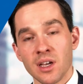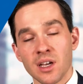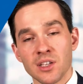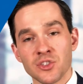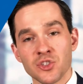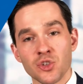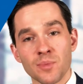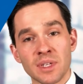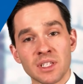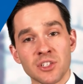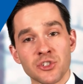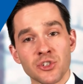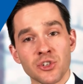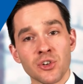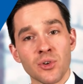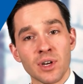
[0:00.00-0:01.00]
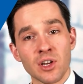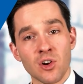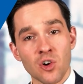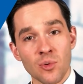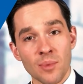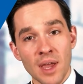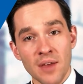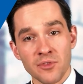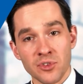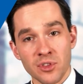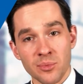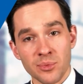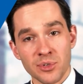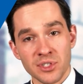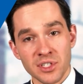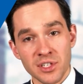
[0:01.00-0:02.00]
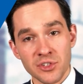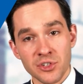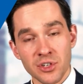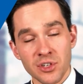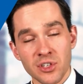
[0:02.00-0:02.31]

Assuming that you're going home after the procedure,